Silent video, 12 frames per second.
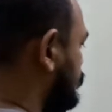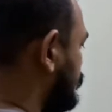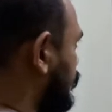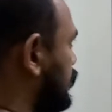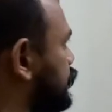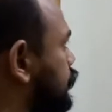
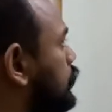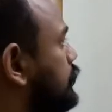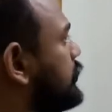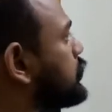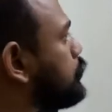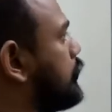so
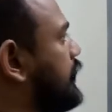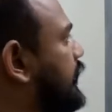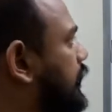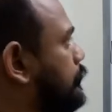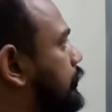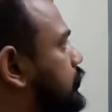this quadratic
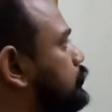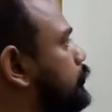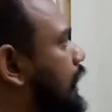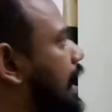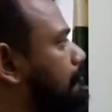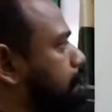equation
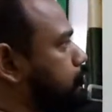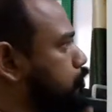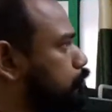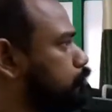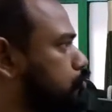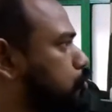will have two